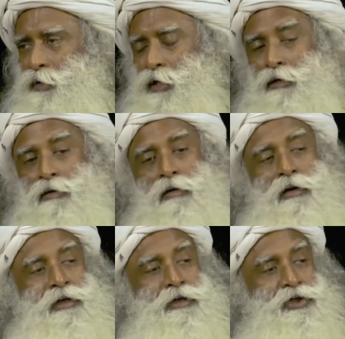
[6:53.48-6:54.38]
A
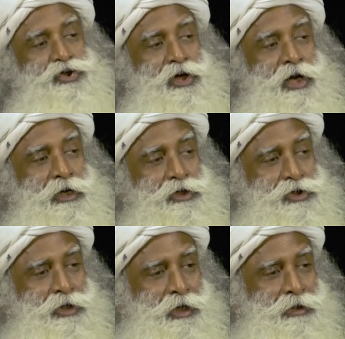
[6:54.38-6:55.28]
crawly creature like a
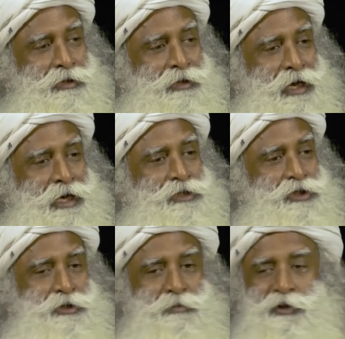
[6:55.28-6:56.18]
snake has
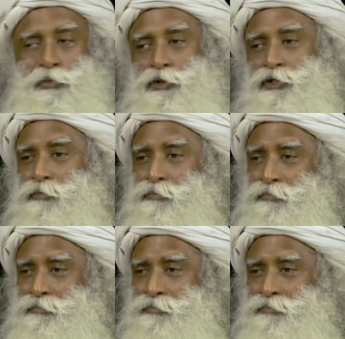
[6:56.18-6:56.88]
this much wisdom.